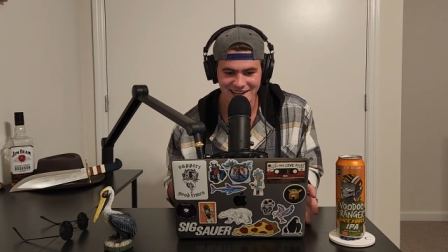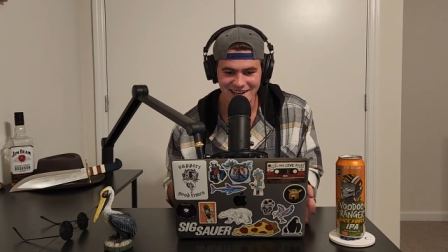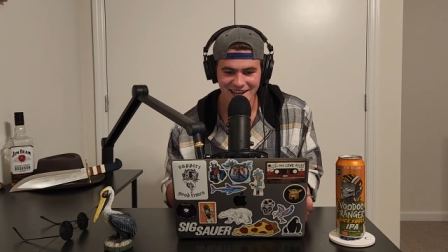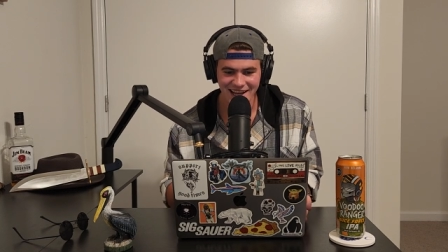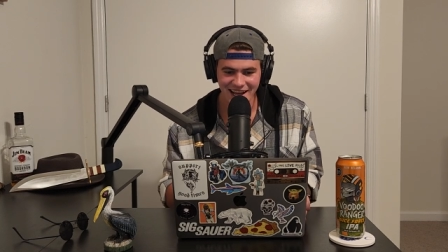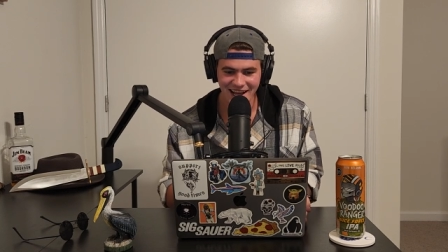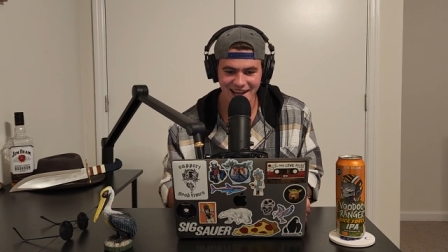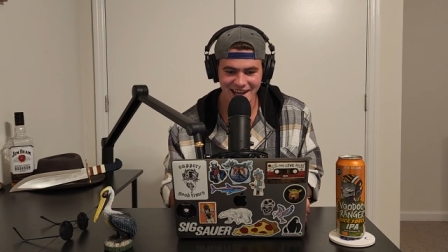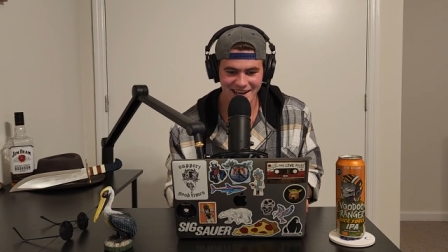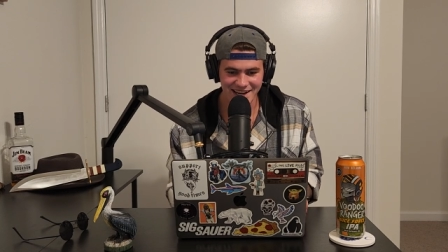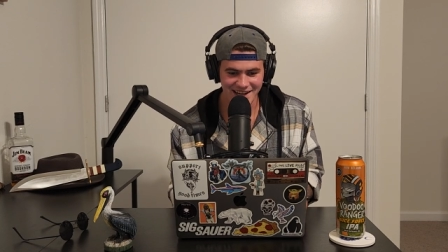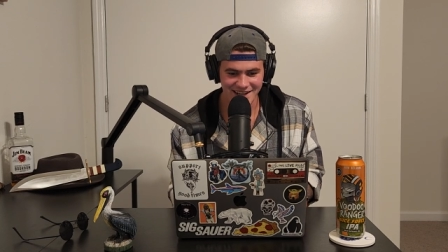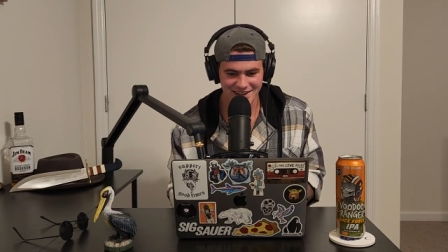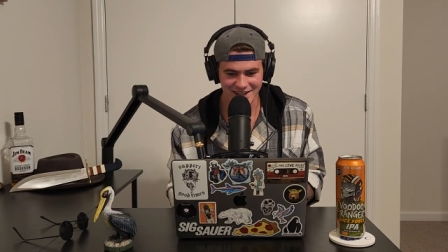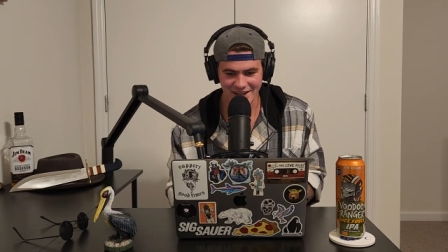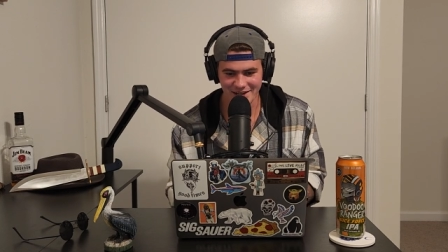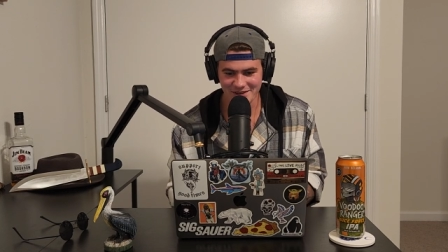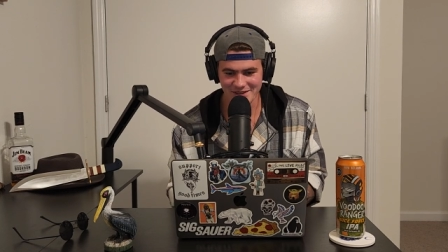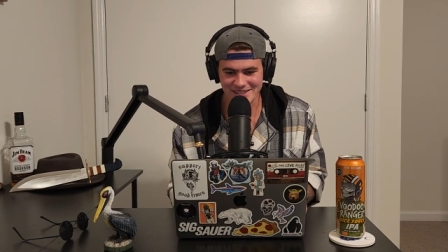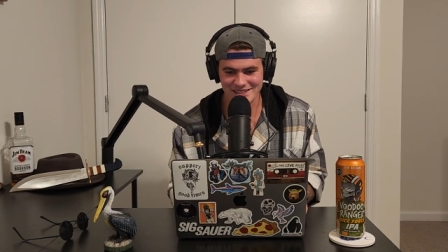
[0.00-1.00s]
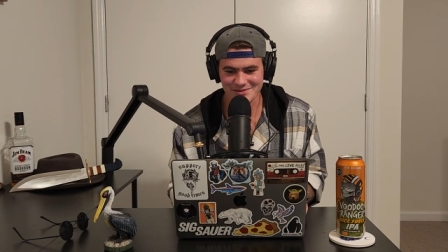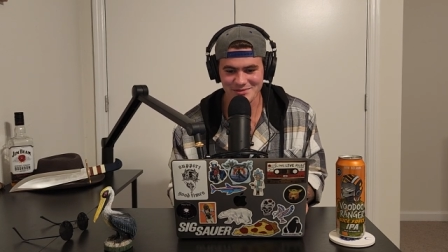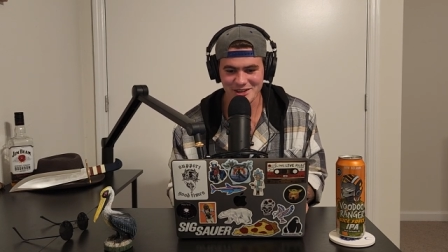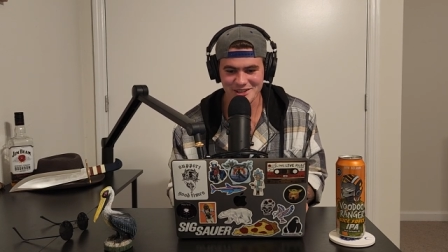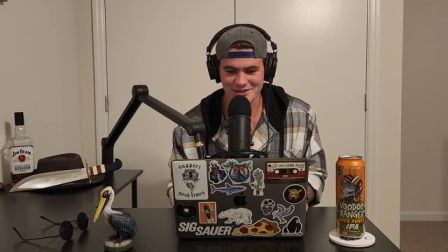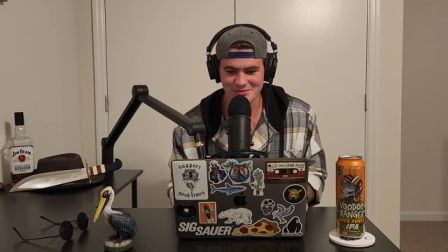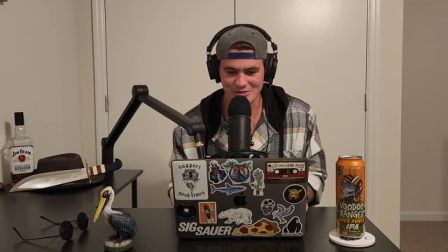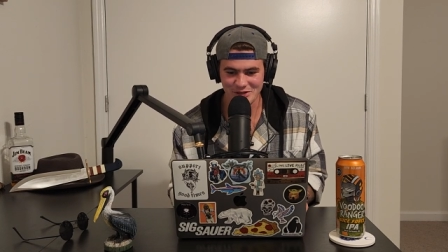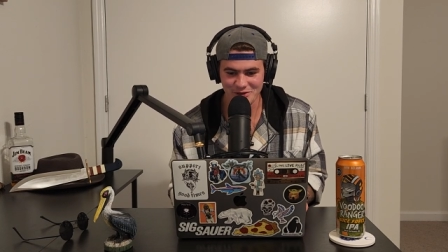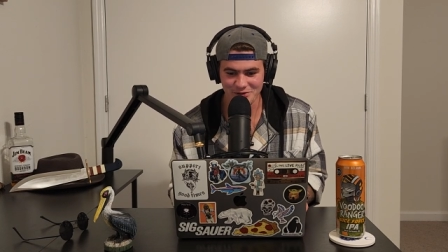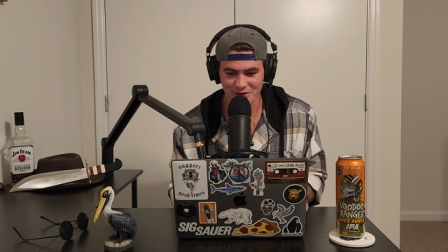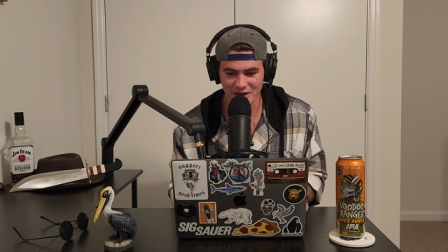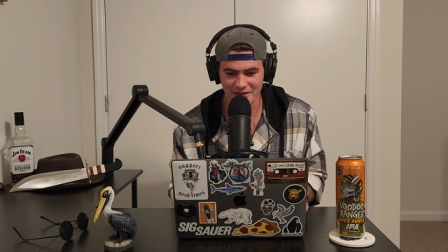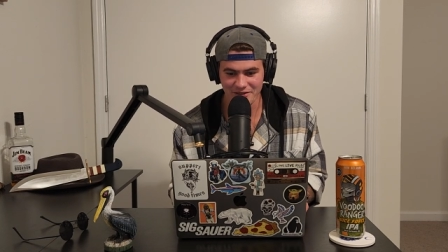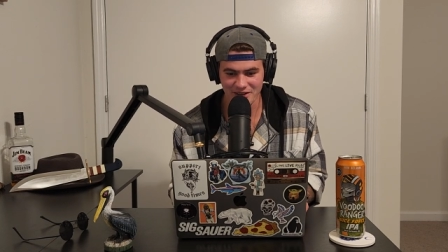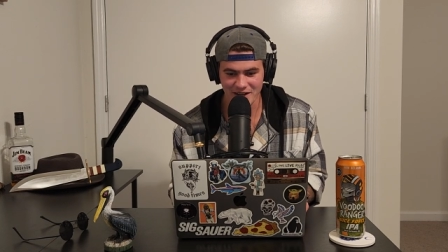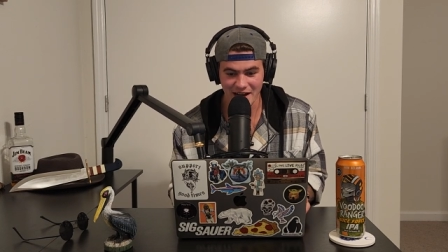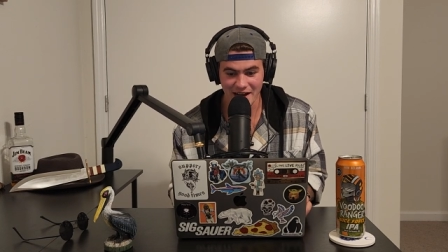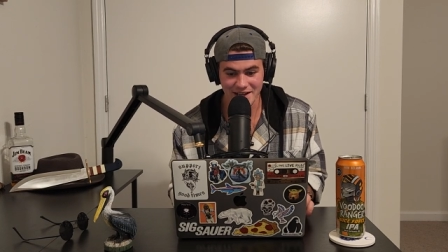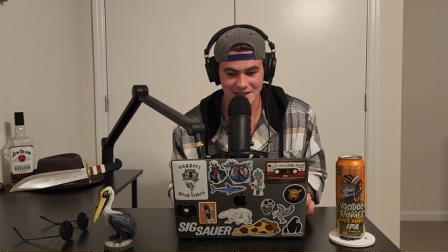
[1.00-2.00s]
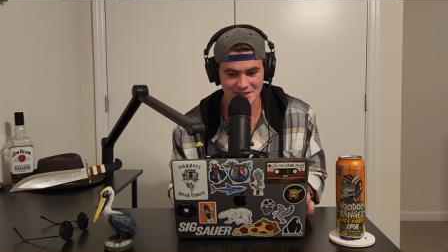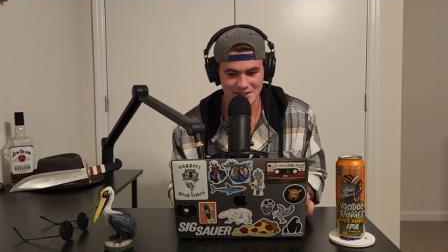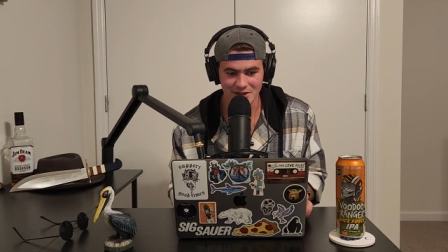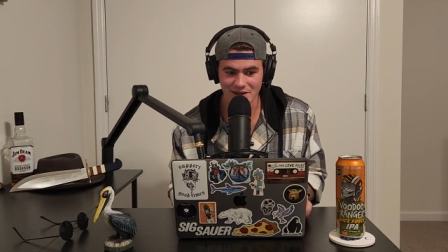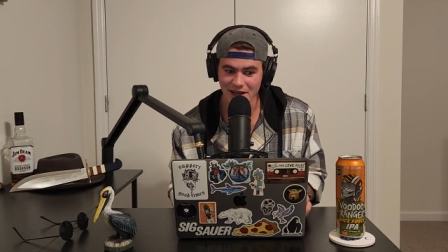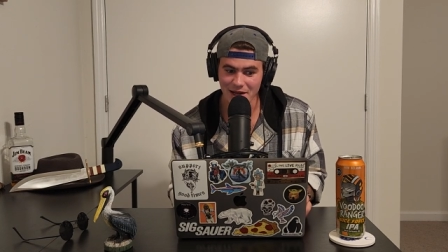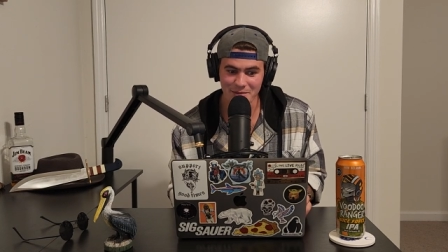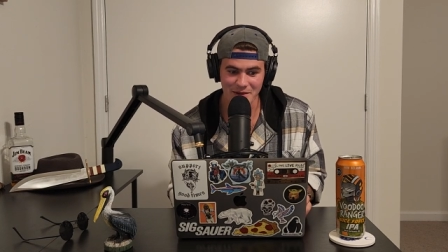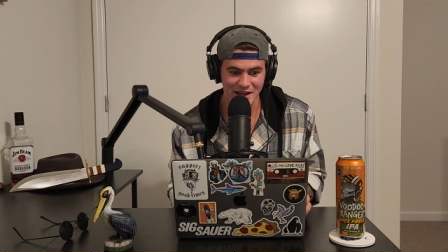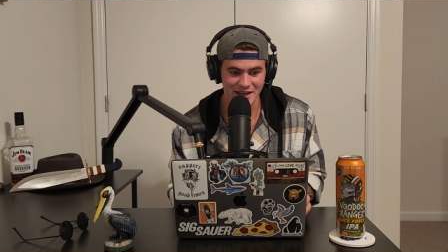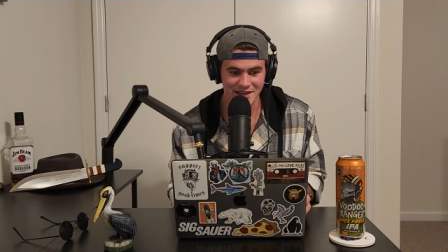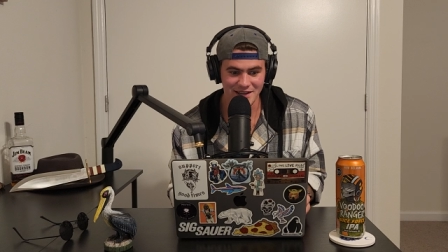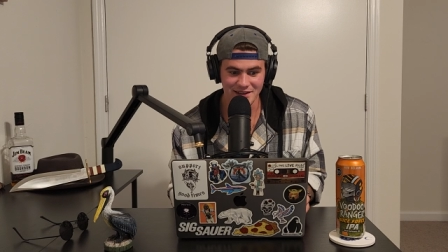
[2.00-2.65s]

And I thought it was the most beautiful ever until I met you.